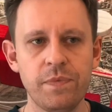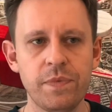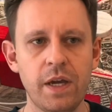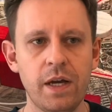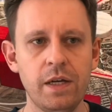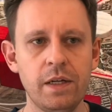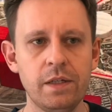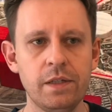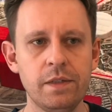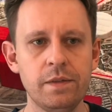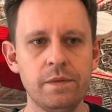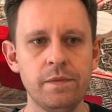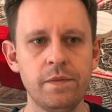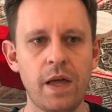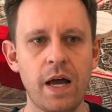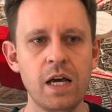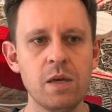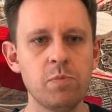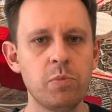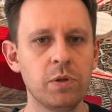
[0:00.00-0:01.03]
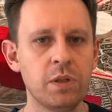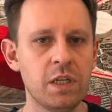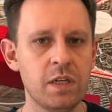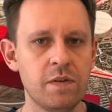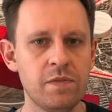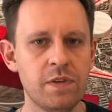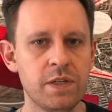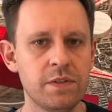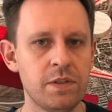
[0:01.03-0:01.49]
I
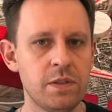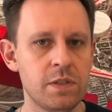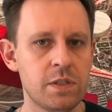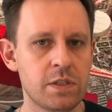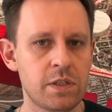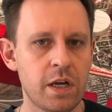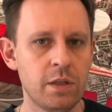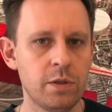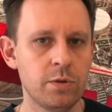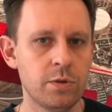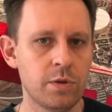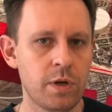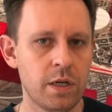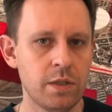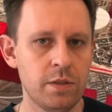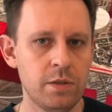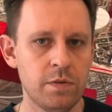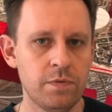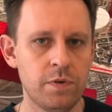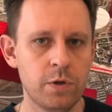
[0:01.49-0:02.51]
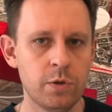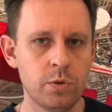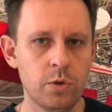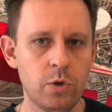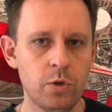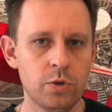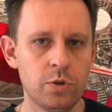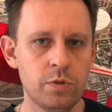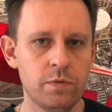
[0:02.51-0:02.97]
believe that in Stalingrad, Inferno
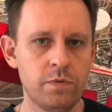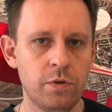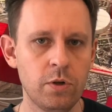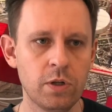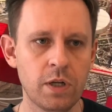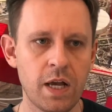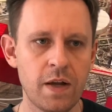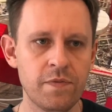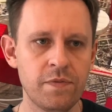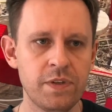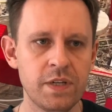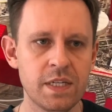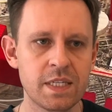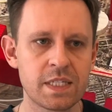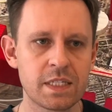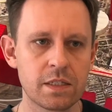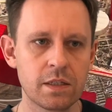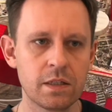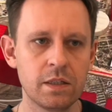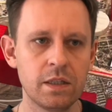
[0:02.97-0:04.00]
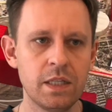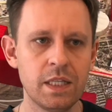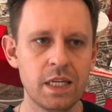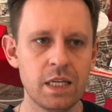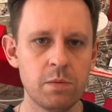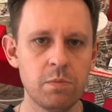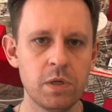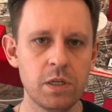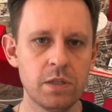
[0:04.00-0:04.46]
on the Volga, this
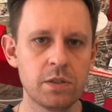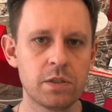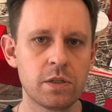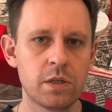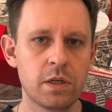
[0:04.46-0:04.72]
limit